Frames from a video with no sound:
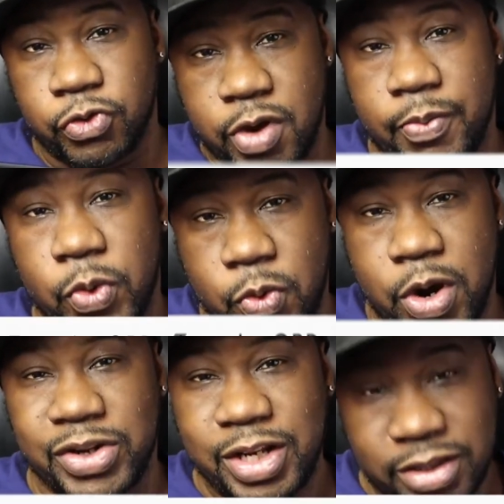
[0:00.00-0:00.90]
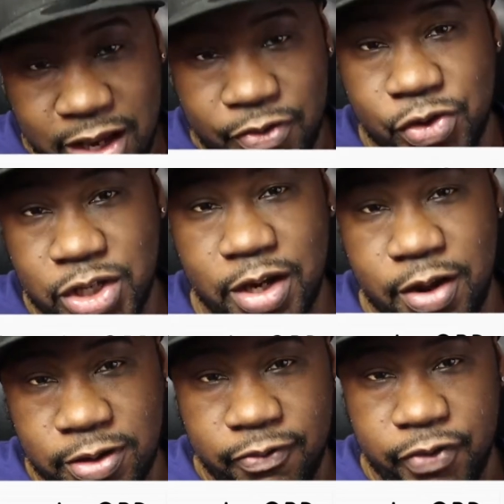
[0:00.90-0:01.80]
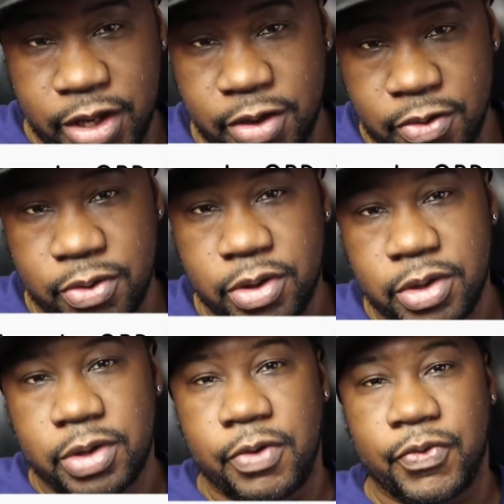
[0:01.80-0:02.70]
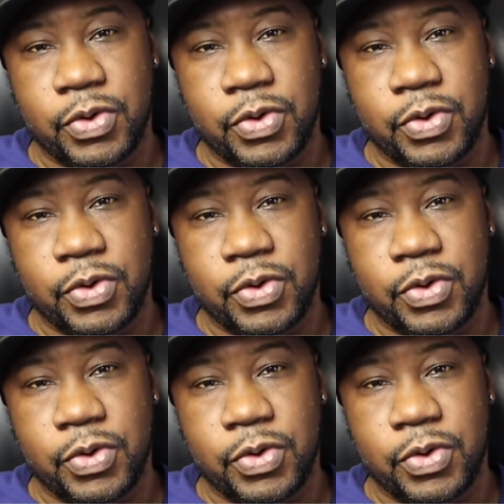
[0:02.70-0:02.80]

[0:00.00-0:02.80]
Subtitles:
the Solo Traveler ORD. Thanks for checking out this video.